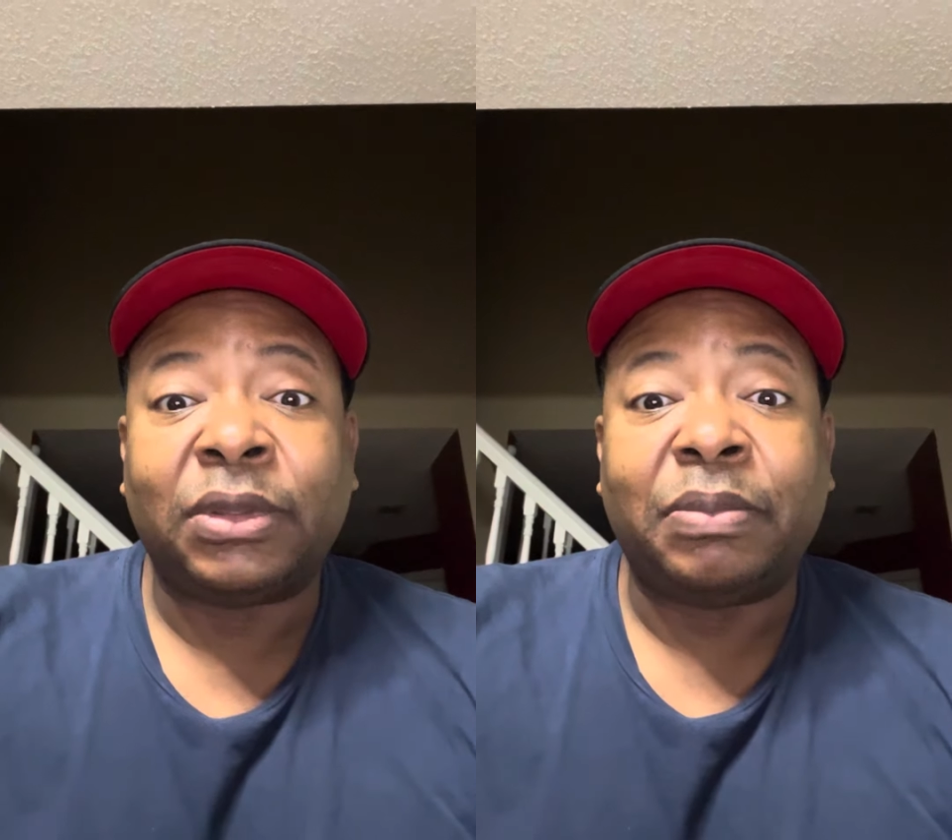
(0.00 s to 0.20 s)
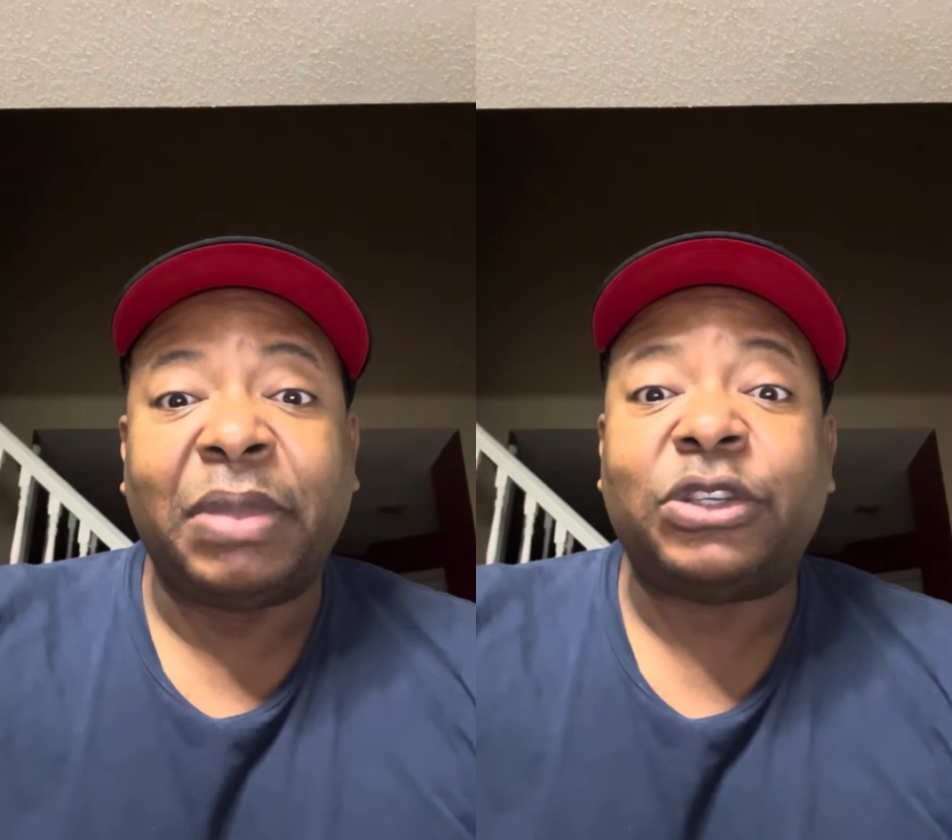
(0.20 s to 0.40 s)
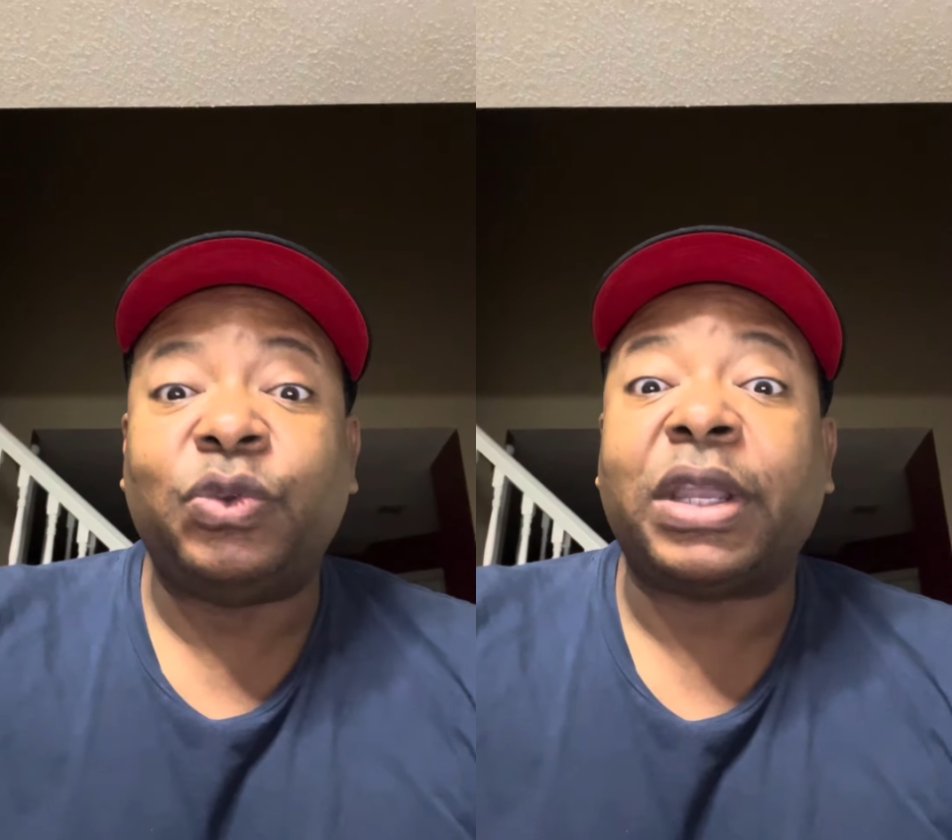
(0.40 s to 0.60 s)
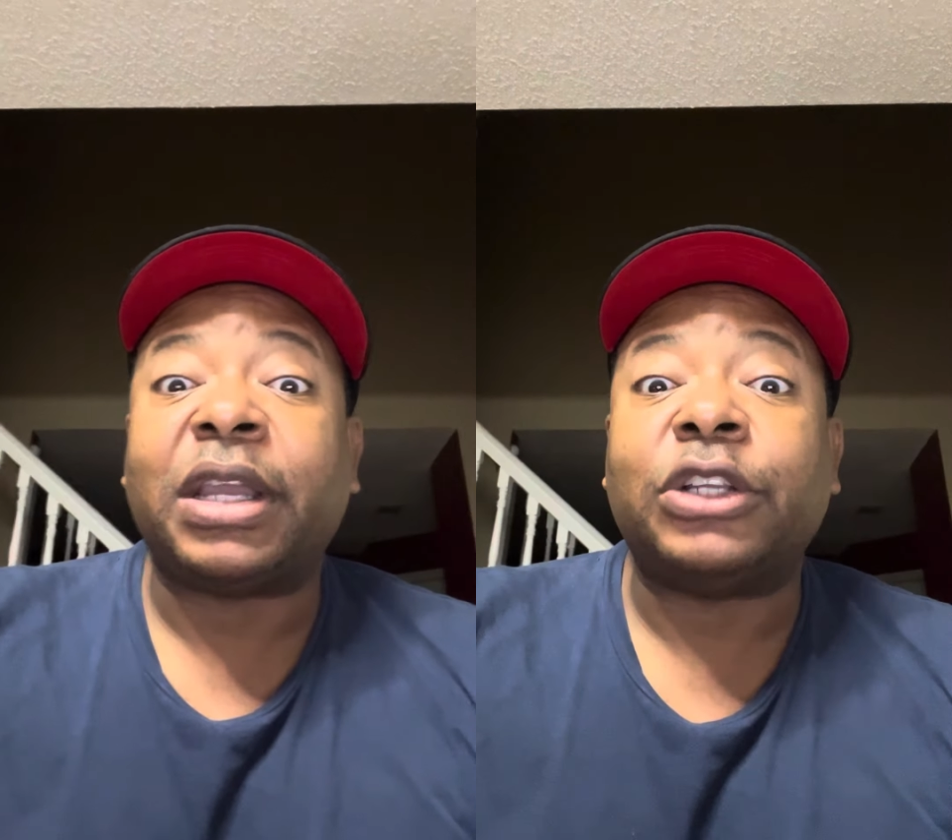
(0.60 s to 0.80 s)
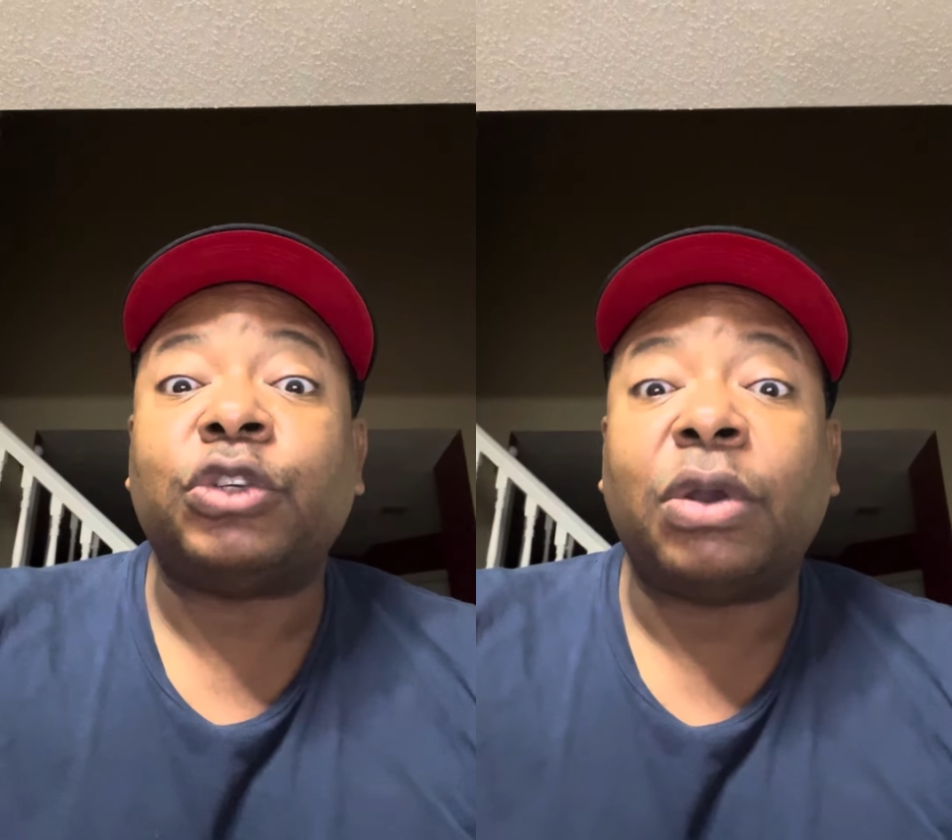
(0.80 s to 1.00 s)
means you can
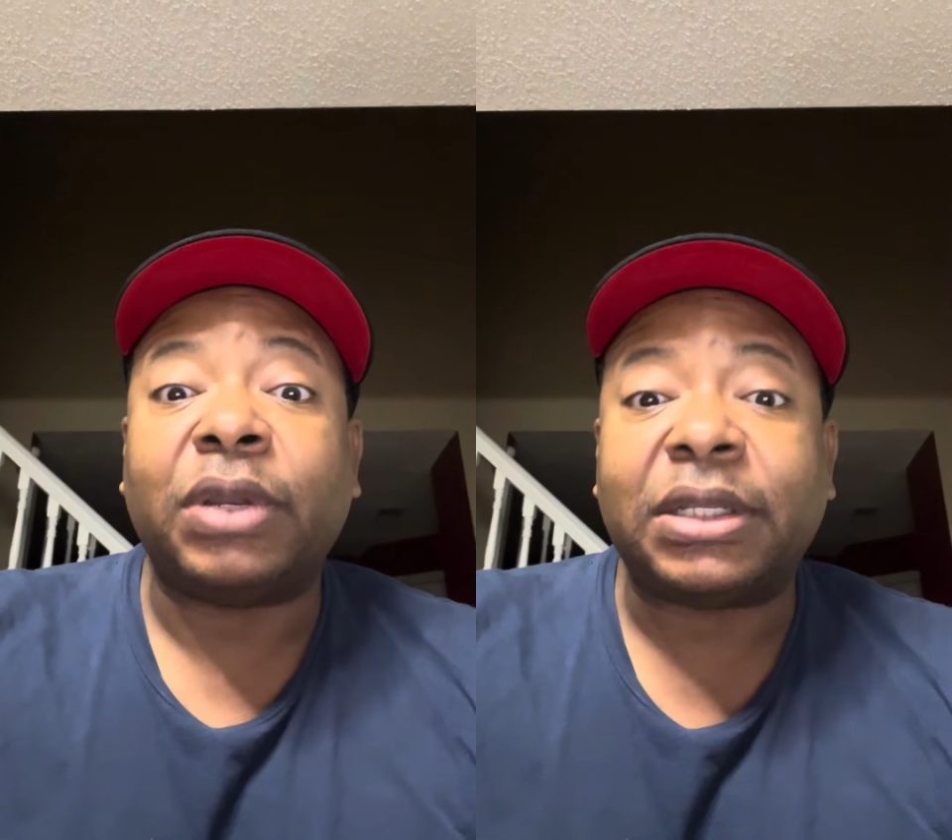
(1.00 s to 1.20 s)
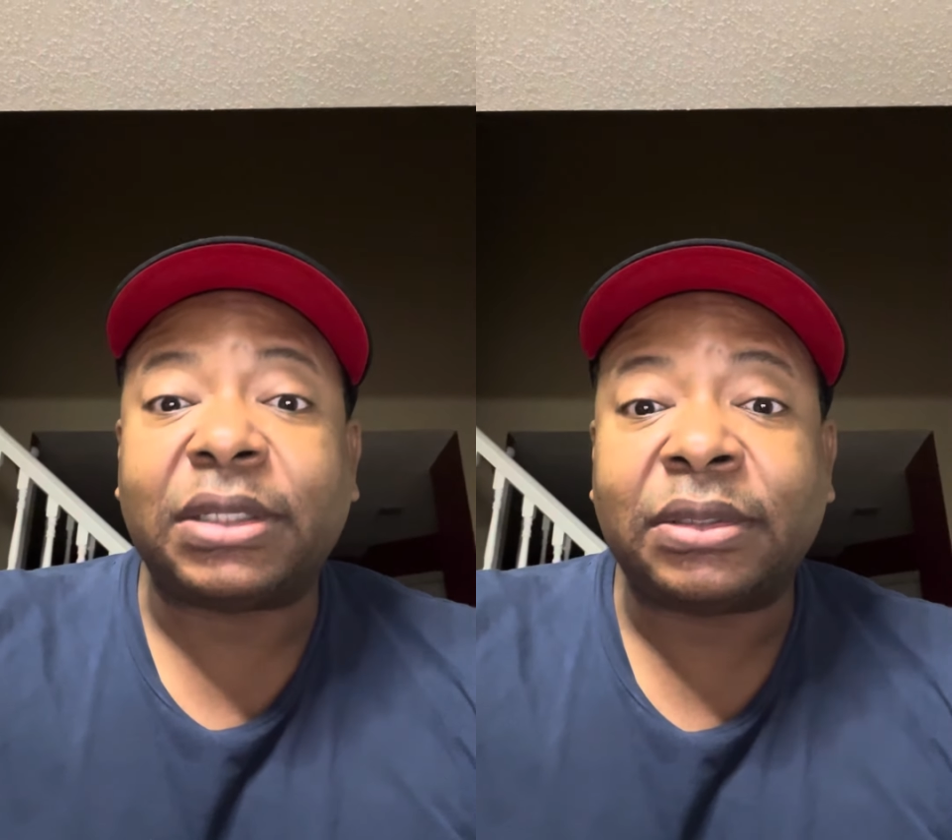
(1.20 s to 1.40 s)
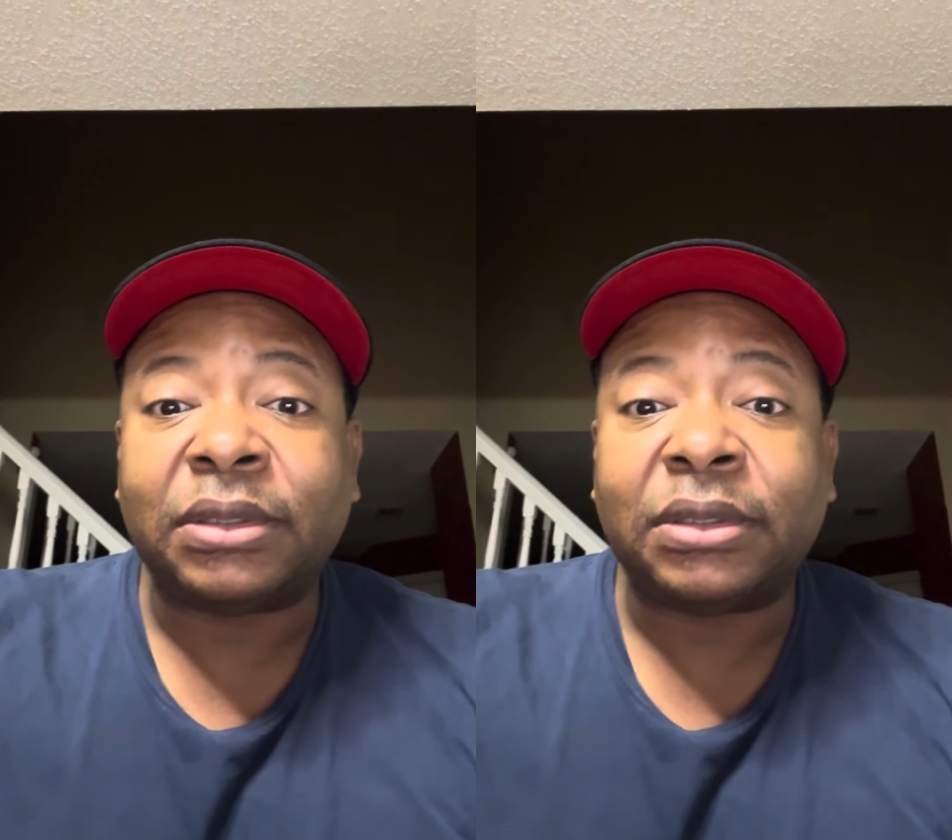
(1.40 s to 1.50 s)
control it.